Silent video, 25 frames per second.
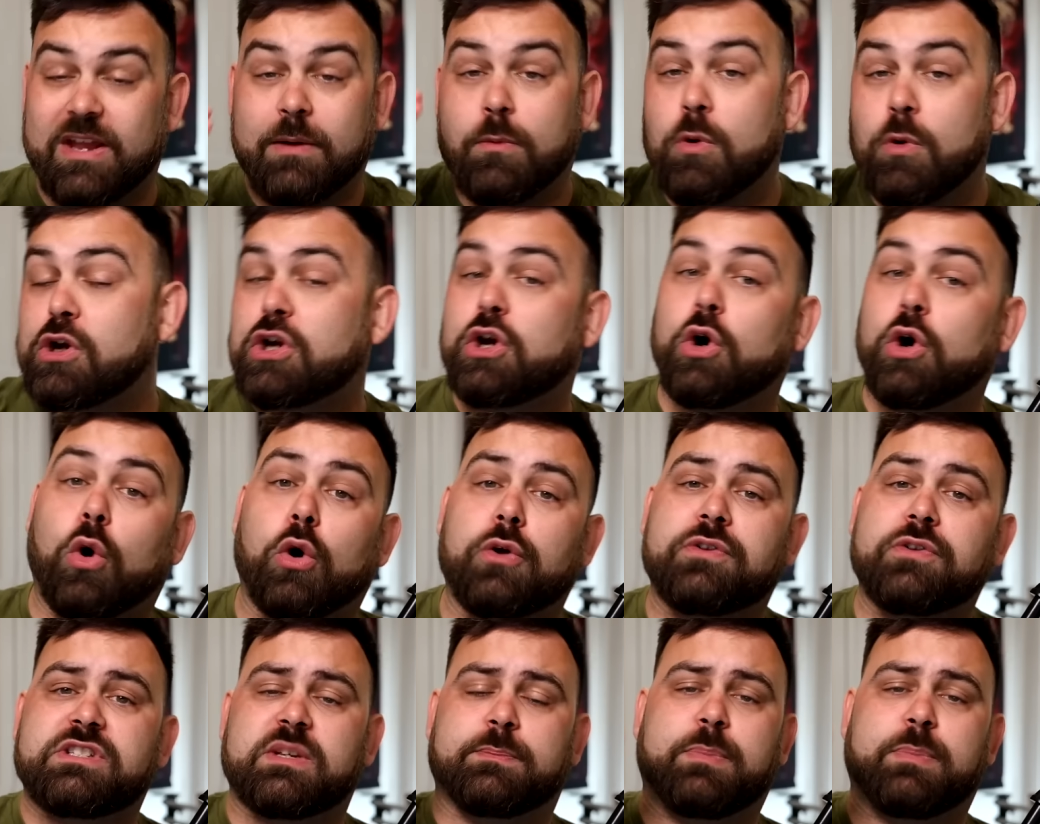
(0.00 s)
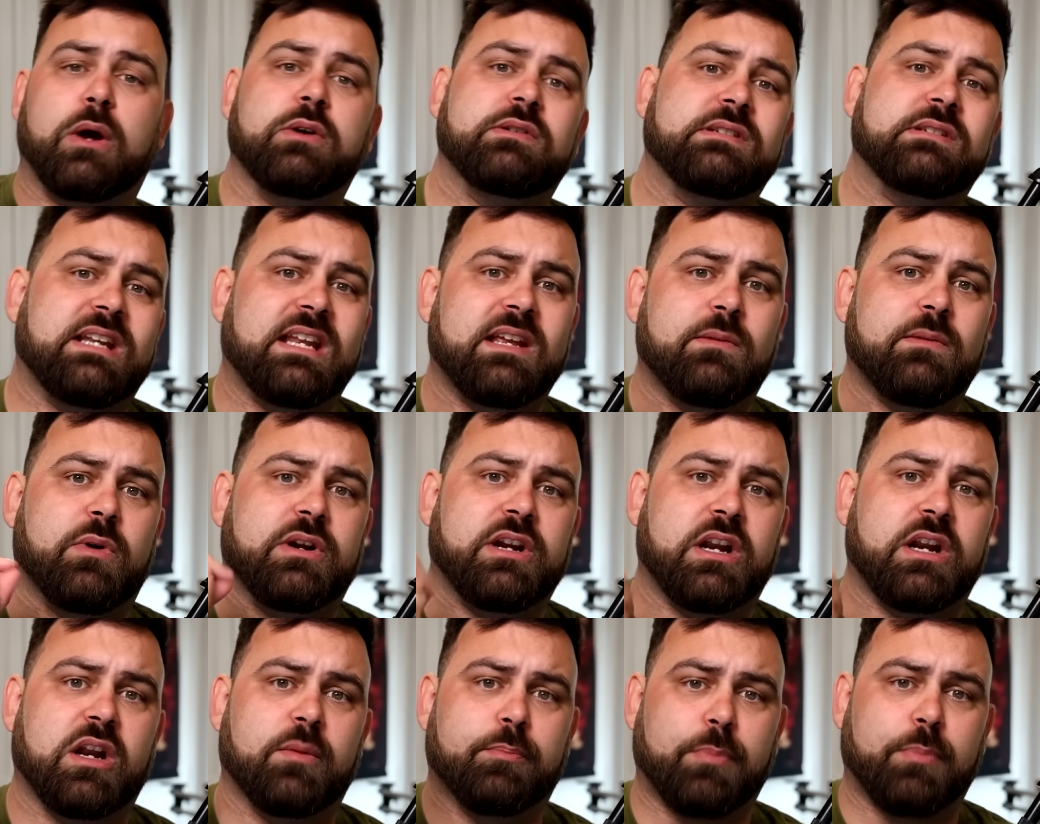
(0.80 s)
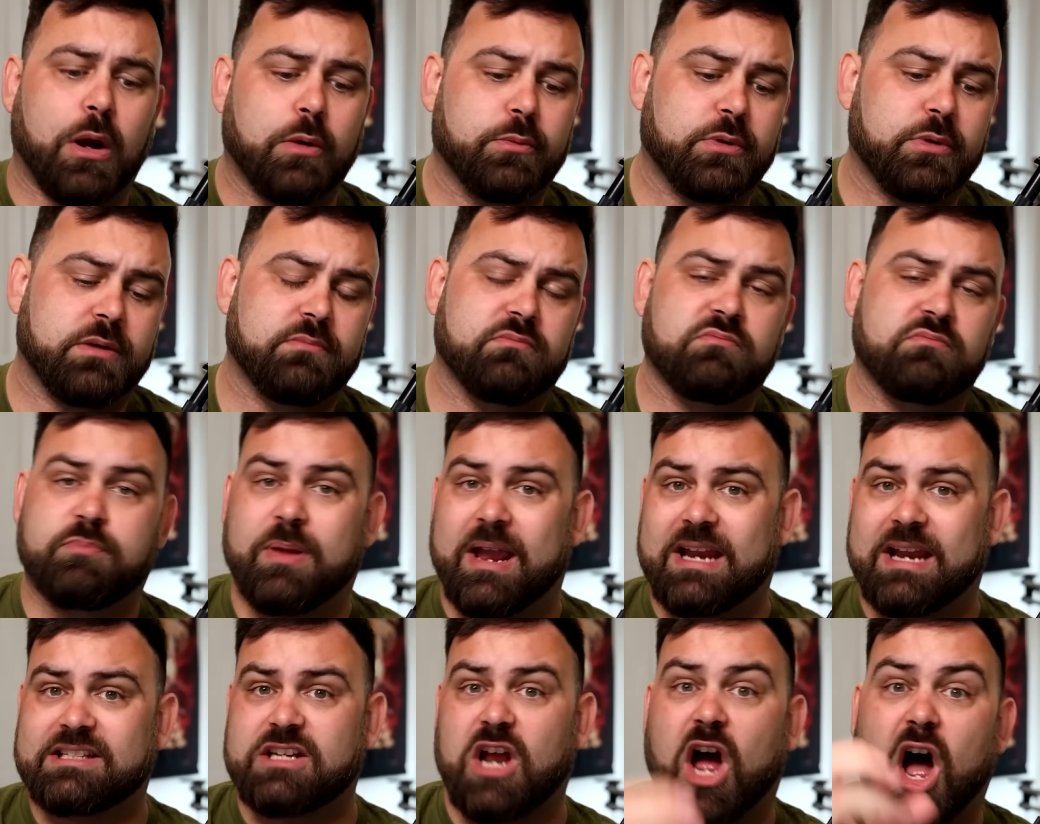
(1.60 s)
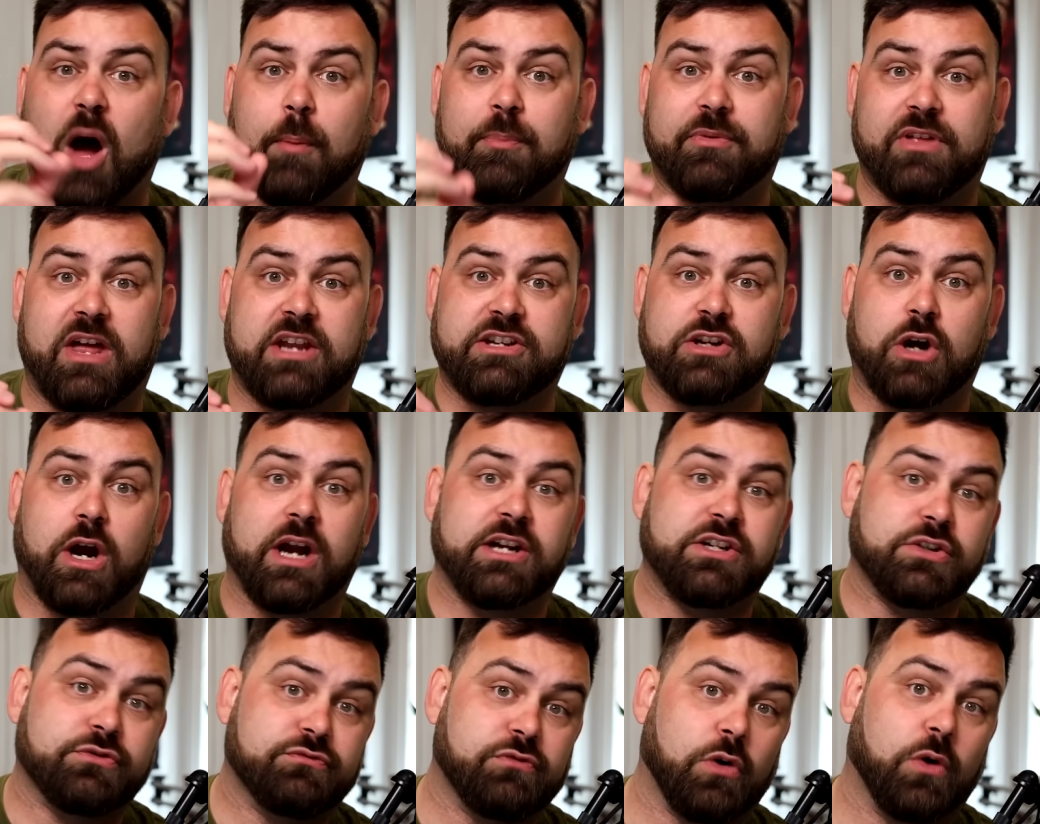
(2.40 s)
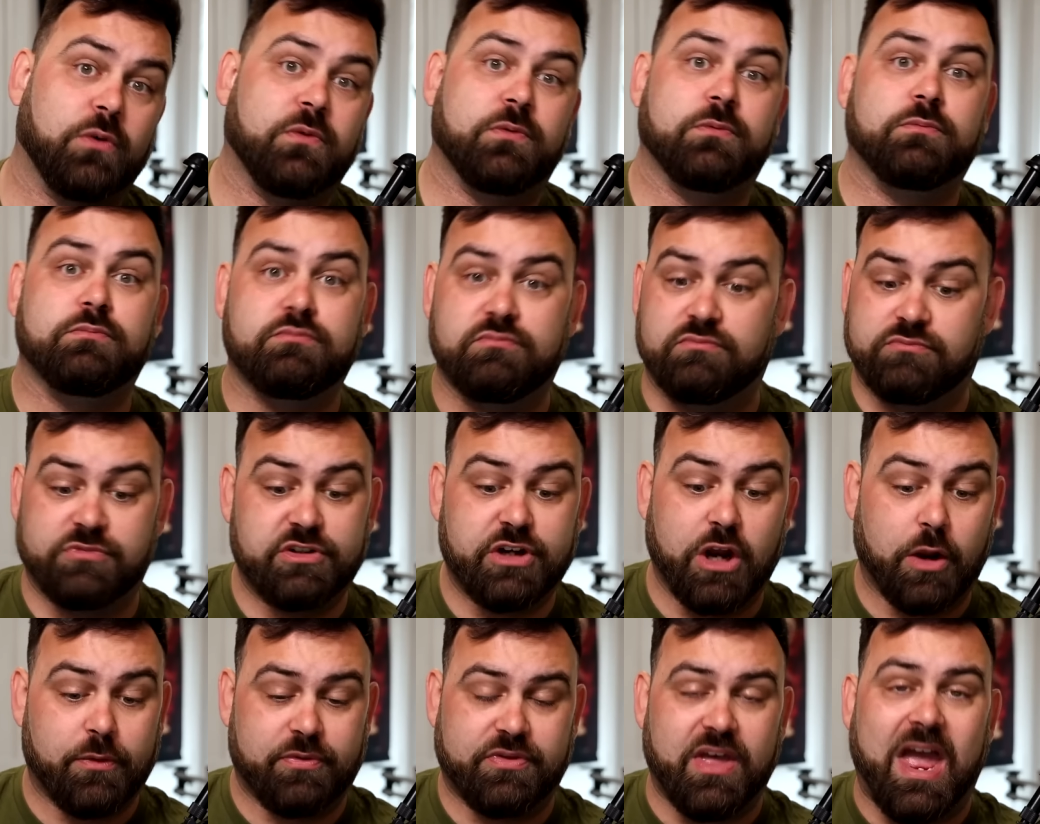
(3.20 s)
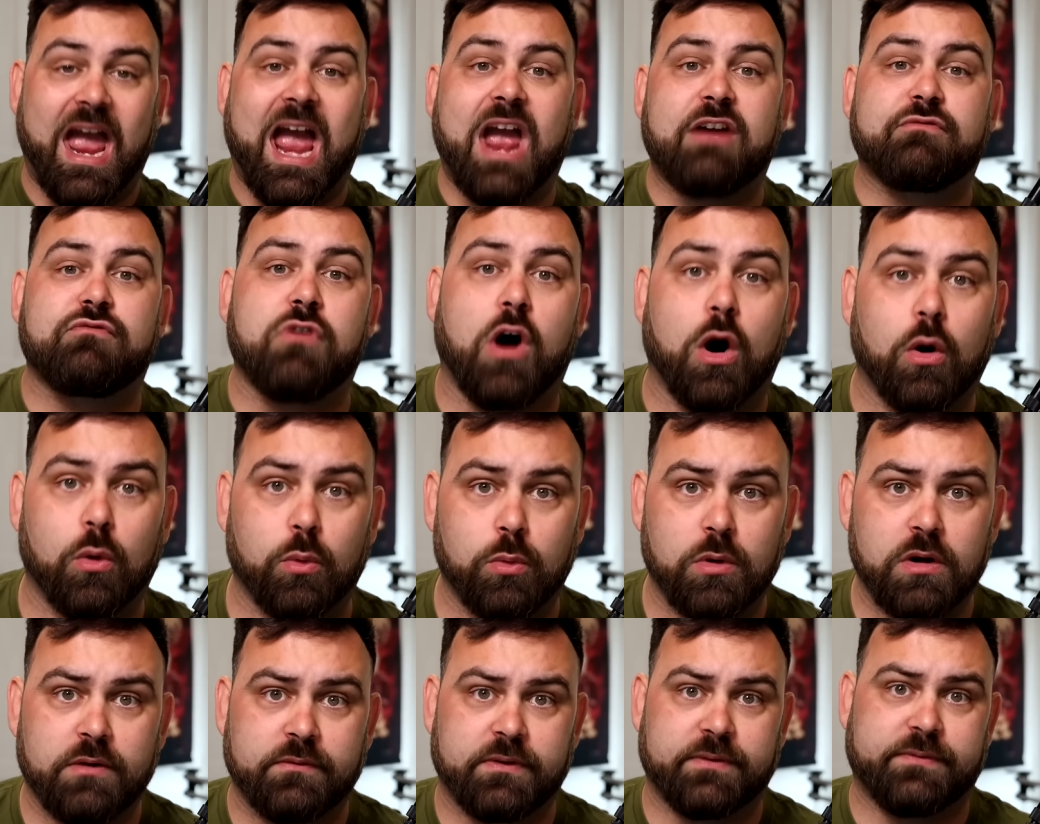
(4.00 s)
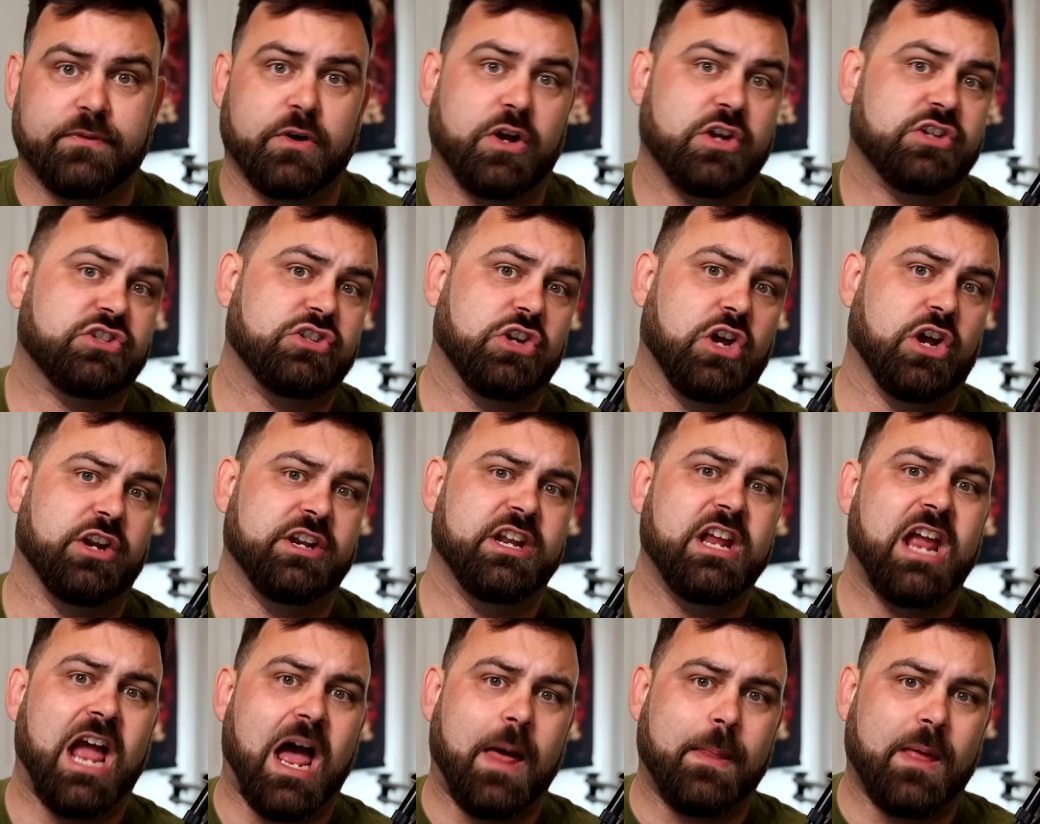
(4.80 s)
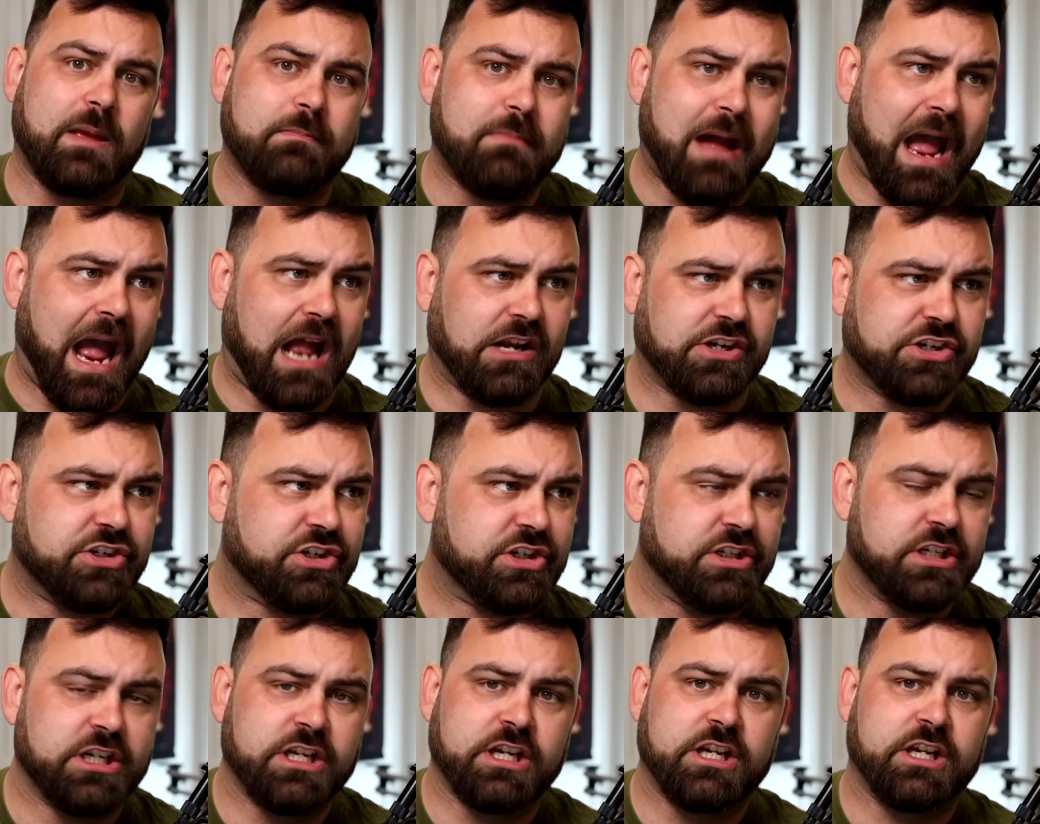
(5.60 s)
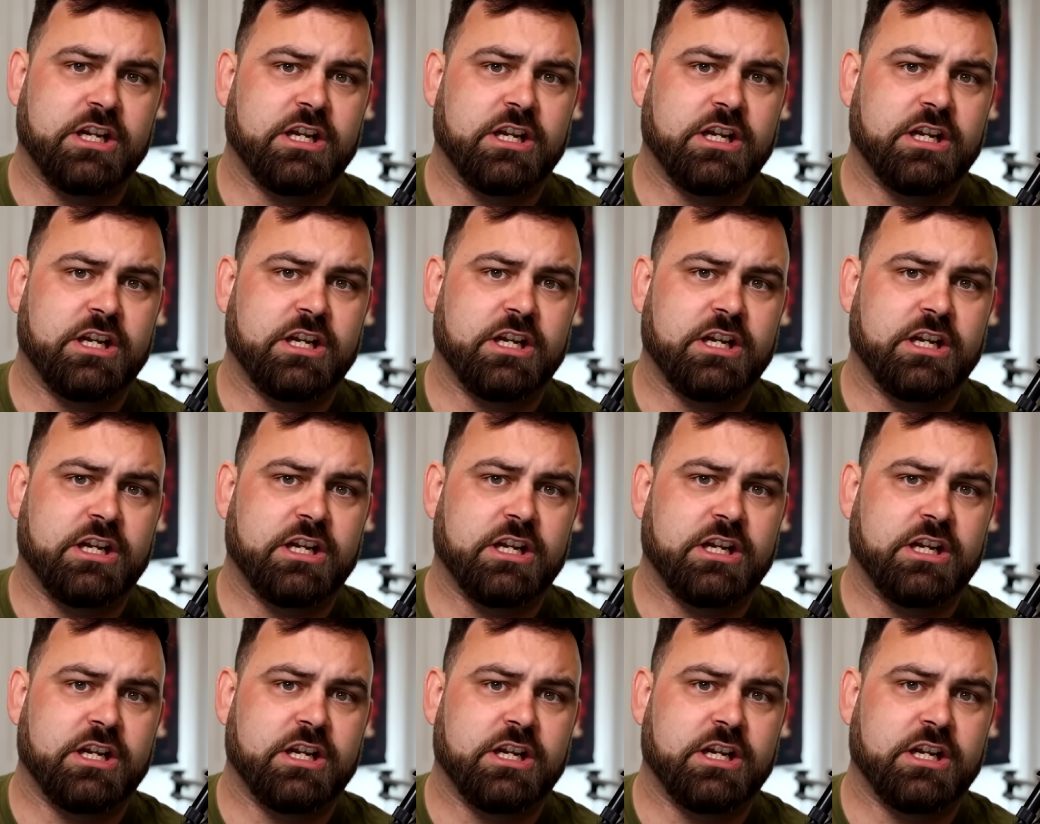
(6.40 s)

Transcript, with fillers: They were caught, supposedly, when an opponent picked up their die to roll, you know, their roll for first turn, and they matched,